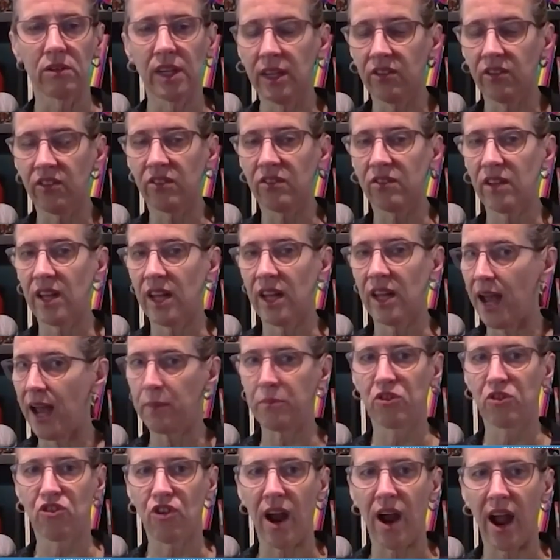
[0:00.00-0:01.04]
It's an
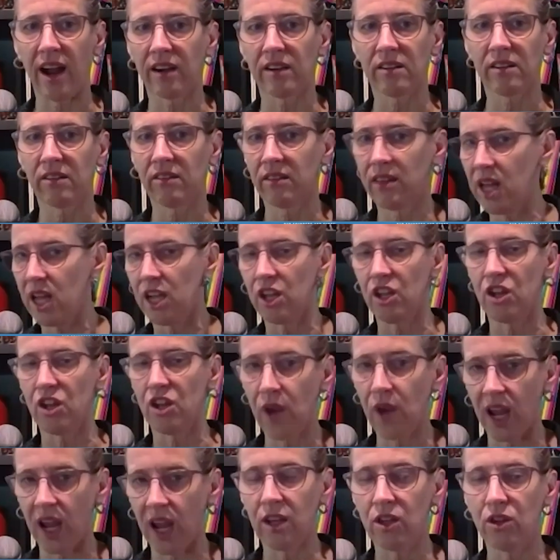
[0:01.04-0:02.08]
abstract thing. You
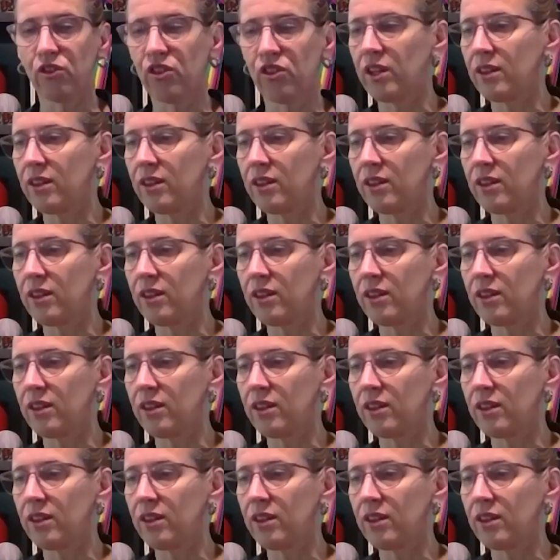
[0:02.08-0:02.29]
can't use